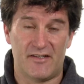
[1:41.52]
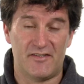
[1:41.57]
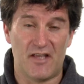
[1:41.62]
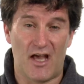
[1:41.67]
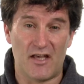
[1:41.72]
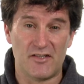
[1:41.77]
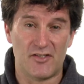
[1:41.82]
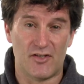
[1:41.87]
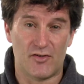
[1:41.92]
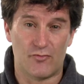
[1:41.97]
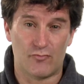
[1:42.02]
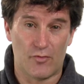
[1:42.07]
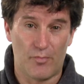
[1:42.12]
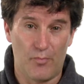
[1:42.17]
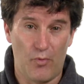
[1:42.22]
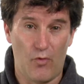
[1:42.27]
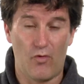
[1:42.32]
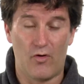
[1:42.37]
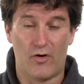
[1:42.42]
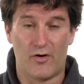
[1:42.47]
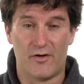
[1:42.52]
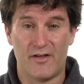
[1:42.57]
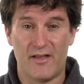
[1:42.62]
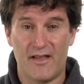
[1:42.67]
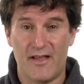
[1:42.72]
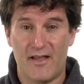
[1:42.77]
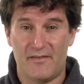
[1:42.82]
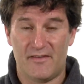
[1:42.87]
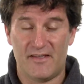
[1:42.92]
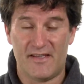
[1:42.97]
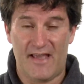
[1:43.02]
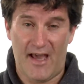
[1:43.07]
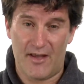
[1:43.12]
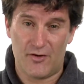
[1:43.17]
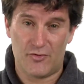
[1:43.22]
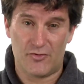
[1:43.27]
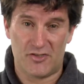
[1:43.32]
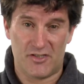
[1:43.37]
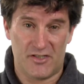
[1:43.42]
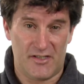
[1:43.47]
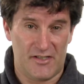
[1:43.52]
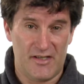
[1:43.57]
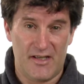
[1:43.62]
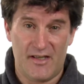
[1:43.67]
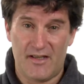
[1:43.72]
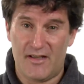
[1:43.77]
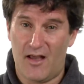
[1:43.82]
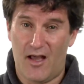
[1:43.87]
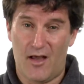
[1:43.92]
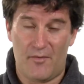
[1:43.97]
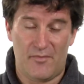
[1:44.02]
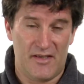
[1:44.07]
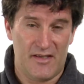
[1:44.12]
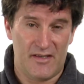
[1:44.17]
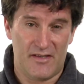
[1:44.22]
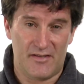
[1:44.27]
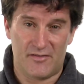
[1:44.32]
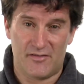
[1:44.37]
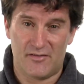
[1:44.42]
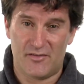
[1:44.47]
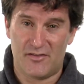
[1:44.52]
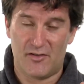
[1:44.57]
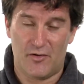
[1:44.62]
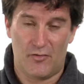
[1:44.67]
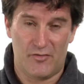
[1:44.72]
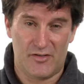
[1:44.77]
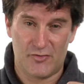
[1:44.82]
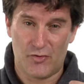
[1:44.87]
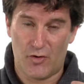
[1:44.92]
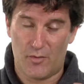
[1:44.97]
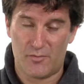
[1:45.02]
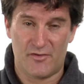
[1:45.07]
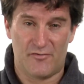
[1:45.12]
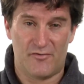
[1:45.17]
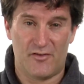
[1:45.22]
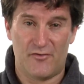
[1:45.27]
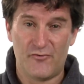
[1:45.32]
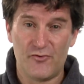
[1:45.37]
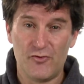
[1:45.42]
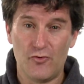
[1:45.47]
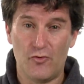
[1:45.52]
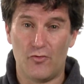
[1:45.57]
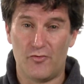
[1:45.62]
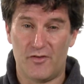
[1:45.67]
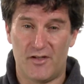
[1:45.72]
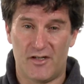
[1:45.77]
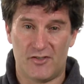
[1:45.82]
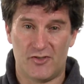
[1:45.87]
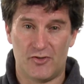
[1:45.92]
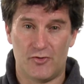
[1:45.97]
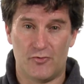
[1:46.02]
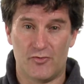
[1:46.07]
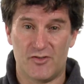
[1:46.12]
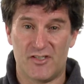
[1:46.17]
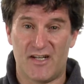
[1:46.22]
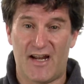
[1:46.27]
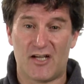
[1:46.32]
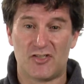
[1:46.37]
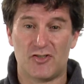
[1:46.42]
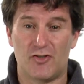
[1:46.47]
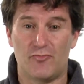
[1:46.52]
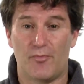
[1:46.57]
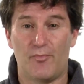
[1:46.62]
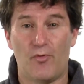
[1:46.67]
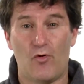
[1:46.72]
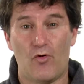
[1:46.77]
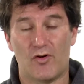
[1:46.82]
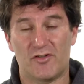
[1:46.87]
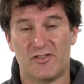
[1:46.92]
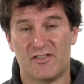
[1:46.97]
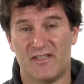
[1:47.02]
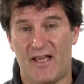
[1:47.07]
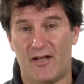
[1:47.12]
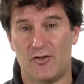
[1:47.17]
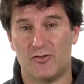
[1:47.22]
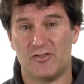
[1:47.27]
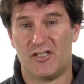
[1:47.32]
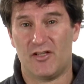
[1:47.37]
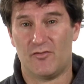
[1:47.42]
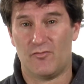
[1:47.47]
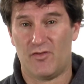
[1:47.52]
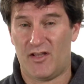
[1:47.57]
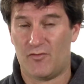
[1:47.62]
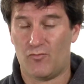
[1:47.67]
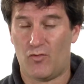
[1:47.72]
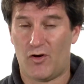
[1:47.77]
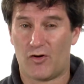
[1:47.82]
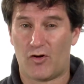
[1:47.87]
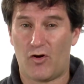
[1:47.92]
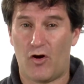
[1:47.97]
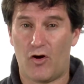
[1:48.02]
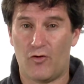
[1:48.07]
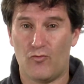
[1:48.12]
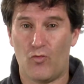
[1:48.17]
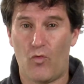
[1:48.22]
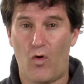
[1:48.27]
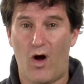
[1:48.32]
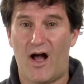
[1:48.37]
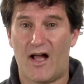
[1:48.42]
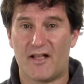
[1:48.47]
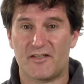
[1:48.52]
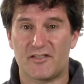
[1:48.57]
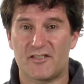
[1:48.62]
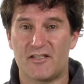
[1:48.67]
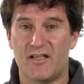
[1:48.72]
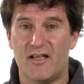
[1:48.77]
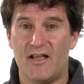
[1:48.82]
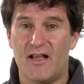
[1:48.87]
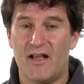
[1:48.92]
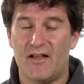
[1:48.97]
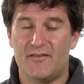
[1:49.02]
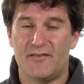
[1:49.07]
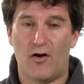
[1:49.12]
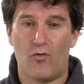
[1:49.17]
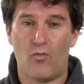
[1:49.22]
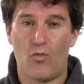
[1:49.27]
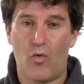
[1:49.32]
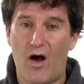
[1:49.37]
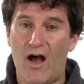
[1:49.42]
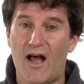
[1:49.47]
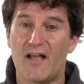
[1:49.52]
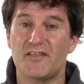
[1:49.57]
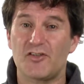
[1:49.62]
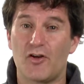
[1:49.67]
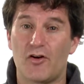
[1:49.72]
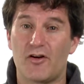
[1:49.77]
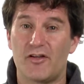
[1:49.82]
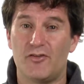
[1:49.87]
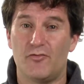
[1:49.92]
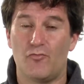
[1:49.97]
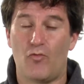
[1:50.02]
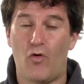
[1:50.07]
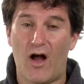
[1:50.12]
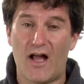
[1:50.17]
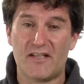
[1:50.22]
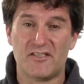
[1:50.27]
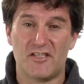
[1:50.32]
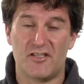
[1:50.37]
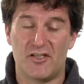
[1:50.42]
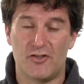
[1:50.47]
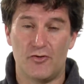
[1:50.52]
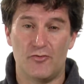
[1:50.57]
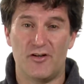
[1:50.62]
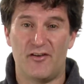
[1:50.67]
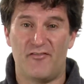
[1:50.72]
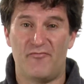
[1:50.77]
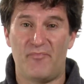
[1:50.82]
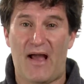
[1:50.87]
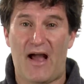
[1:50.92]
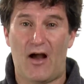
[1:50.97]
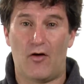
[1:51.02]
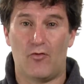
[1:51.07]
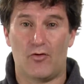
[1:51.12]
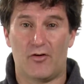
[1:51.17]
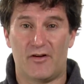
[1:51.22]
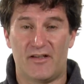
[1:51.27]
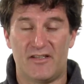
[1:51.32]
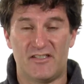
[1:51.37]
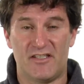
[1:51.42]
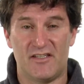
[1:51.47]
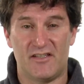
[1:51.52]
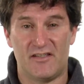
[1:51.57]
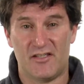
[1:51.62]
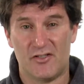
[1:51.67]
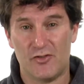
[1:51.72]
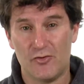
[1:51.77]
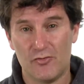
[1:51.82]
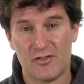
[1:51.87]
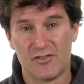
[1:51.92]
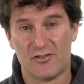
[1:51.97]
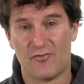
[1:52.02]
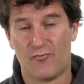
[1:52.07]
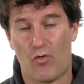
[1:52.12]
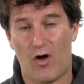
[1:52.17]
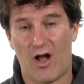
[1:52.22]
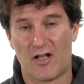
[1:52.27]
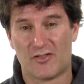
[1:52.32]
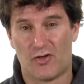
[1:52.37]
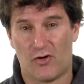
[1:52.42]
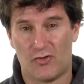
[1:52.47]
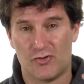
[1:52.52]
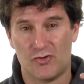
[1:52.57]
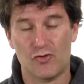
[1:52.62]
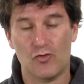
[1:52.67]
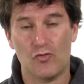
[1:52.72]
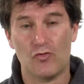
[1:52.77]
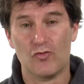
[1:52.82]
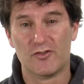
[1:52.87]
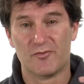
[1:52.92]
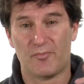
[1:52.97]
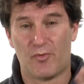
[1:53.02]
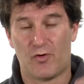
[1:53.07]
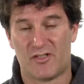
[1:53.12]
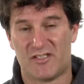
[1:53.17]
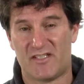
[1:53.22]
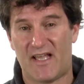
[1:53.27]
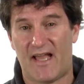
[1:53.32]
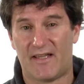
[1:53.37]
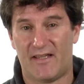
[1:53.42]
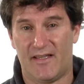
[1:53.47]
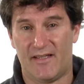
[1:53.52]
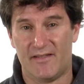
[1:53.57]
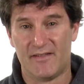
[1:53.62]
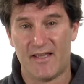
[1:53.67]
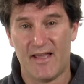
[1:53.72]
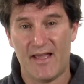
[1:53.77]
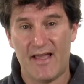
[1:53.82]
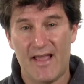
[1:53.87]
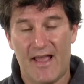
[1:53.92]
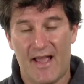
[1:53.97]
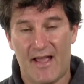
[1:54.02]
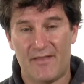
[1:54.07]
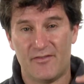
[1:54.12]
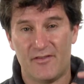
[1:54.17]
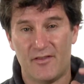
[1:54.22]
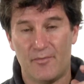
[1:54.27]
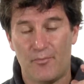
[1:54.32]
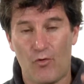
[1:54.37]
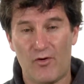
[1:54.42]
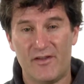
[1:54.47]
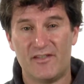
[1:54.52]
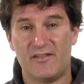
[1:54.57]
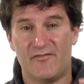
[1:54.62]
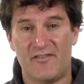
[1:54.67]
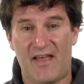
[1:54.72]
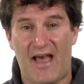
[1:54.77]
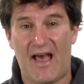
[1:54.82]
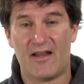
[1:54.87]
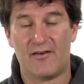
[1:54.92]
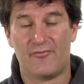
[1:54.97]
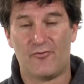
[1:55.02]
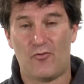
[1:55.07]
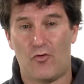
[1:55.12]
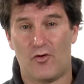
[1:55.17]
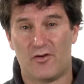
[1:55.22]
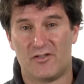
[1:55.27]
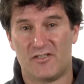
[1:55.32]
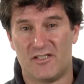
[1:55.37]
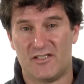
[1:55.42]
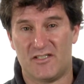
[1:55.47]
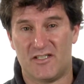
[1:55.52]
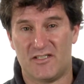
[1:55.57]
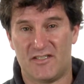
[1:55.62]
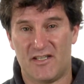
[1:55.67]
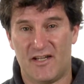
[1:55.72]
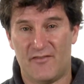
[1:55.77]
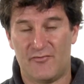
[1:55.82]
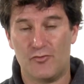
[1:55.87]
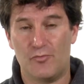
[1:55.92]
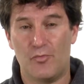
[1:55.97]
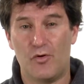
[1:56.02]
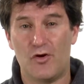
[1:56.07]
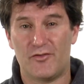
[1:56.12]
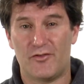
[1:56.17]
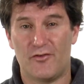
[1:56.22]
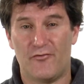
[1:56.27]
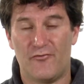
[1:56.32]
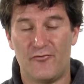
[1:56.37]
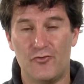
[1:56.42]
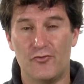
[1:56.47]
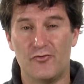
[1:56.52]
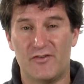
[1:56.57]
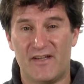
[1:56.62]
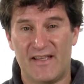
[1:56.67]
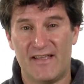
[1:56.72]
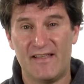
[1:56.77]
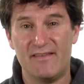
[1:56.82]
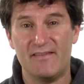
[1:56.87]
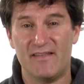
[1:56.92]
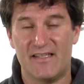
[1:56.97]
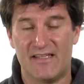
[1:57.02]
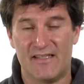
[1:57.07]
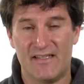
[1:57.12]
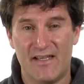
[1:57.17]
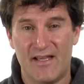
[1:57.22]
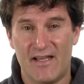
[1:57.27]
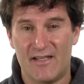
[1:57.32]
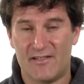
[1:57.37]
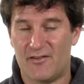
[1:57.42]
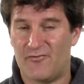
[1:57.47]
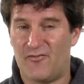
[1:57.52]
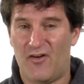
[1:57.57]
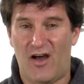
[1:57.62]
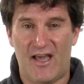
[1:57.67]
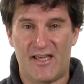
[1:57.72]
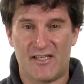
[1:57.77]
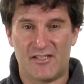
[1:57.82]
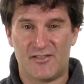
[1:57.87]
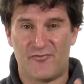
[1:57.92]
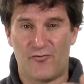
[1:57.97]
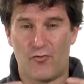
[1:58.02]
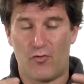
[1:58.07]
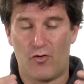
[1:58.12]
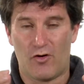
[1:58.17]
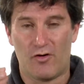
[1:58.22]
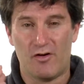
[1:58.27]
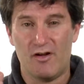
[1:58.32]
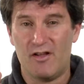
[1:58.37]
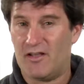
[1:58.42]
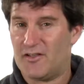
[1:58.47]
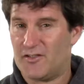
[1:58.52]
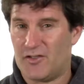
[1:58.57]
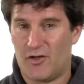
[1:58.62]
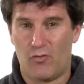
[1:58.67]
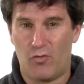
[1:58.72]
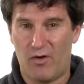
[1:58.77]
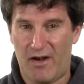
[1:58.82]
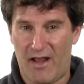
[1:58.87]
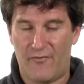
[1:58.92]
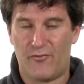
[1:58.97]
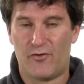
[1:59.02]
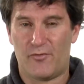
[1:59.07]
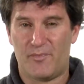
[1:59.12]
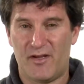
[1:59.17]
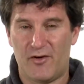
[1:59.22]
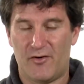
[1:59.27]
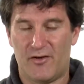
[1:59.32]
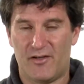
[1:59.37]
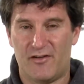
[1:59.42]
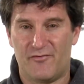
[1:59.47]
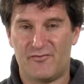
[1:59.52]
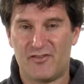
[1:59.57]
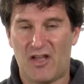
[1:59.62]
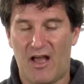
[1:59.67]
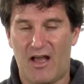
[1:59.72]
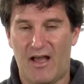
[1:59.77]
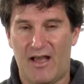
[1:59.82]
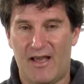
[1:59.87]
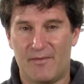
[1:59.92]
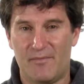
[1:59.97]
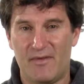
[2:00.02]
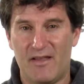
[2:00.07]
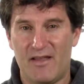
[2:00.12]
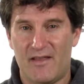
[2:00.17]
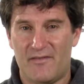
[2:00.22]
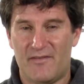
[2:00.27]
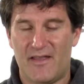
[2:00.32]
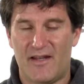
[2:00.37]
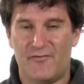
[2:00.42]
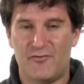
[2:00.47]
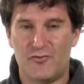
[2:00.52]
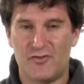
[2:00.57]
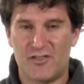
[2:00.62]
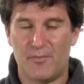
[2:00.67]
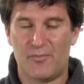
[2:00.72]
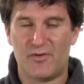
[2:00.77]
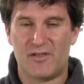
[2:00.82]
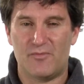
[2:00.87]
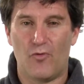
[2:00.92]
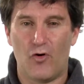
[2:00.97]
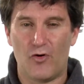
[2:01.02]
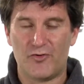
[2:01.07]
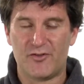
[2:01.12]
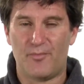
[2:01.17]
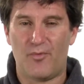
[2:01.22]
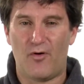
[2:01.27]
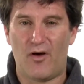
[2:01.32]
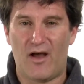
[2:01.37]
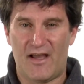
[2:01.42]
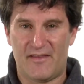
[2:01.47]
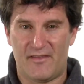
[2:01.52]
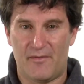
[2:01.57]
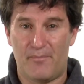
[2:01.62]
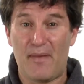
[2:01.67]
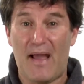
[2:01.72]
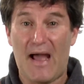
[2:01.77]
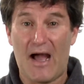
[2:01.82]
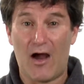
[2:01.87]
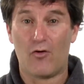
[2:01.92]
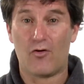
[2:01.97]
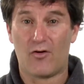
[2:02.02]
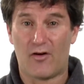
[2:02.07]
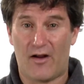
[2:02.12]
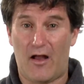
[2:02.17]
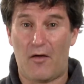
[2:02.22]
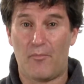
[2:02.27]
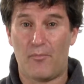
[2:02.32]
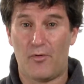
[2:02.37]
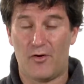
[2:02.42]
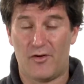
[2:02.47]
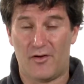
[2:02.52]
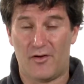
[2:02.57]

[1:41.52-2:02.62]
doesn't report the energy um, in, you know, in terms of the fuel that it's used. It actually reports the energy in, in what are called watts. Now, watts are watts is a unit of power. It's the units of watts are joules per second. And the point of that, of course, is, is that if you put the food in the device for, you know, whatever period of time, then if you simply multiply the power output